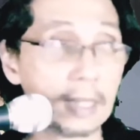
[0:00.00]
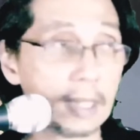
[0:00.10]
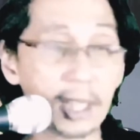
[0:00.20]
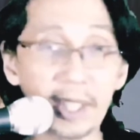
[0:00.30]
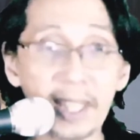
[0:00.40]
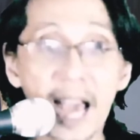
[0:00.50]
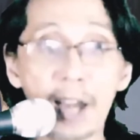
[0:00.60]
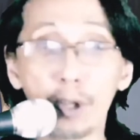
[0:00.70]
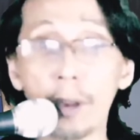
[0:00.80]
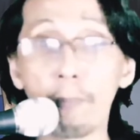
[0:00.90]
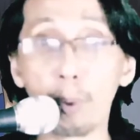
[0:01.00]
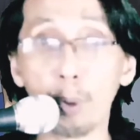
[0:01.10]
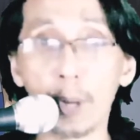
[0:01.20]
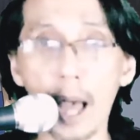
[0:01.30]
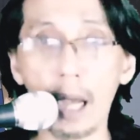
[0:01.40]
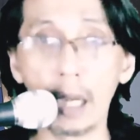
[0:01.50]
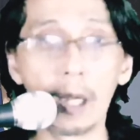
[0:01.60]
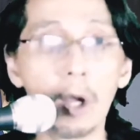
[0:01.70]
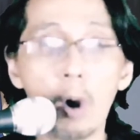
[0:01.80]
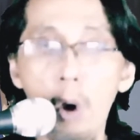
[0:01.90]
scenario ng Blue Lock,
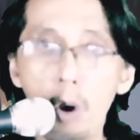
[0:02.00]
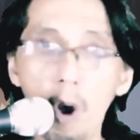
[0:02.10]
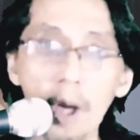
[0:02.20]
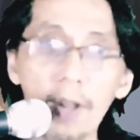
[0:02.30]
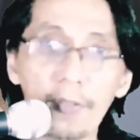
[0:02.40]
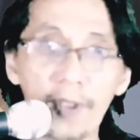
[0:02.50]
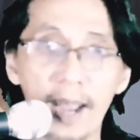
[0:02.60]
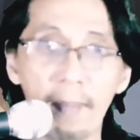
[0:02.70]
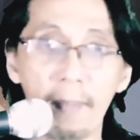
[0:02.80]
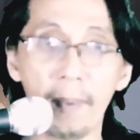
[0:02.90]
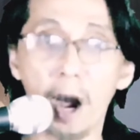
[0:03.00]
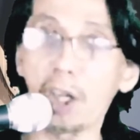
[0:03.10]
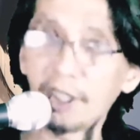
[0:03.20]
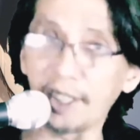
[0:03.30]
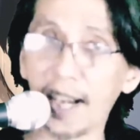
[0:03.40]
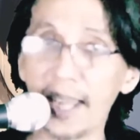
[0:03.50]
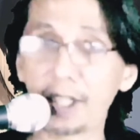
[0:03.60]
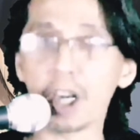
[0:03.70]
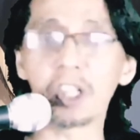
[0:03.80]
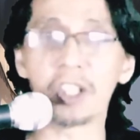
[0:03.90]
all of them are
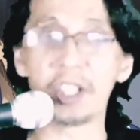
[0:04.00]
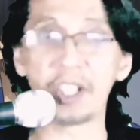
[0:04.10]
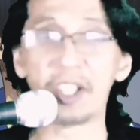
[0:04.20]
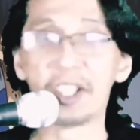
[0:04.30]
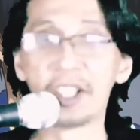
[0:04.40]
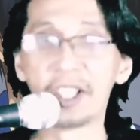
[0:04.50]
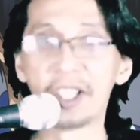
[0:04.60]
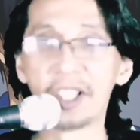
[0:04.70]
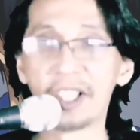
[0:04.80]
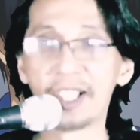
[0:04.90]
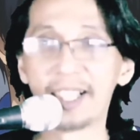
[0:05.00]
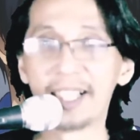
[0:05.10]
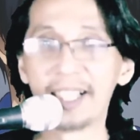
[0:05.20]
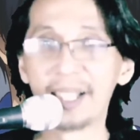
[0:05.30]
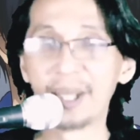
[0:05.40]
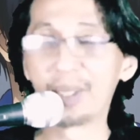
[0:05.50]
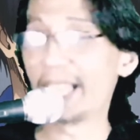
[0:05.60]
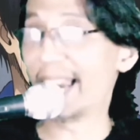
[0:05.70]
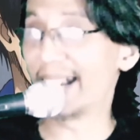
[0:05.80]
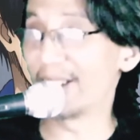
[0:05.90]
strikers. So,
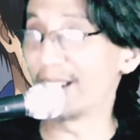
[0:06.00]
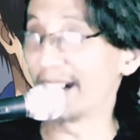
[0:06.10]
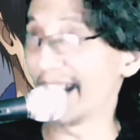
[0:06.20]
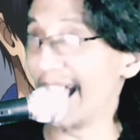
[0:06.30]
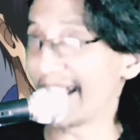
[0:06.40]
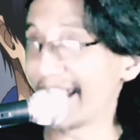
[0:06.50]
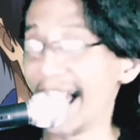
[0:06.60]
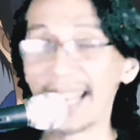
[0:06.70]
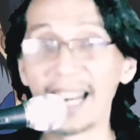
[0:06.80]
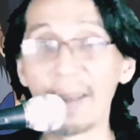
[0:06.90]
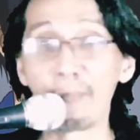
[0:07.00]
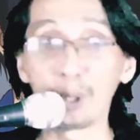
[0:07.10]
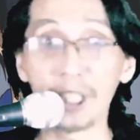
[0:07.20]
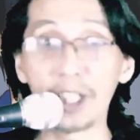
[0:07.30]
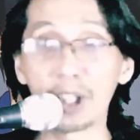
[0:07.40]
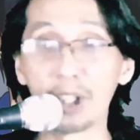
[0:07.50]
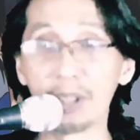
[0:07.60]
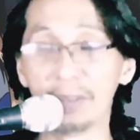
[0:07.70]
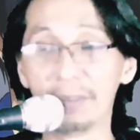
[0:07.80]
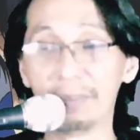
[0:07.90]
talagang yun ang nakasanayan nilang
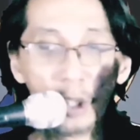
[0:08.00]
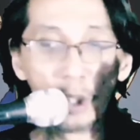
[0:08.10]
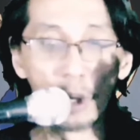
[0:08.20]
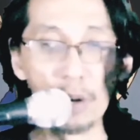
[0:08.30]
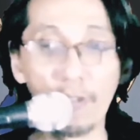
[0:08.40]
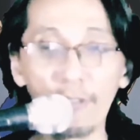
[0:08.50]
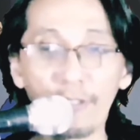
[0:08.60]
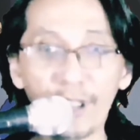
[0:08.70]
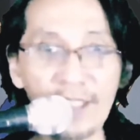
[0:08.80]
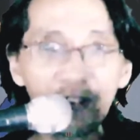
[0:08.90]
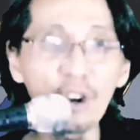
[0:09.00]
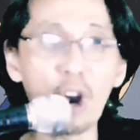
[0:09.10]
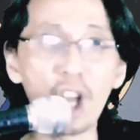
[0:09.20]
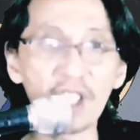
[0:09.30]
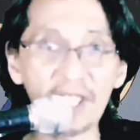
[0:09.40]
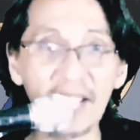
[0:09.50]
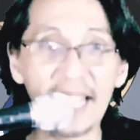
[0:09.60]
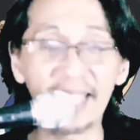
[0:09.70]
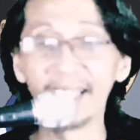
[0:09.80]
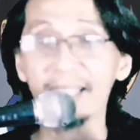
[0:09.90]
position. Yung 3-4-all
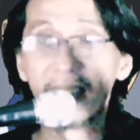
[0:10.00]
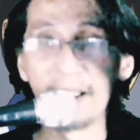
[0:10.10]
scene,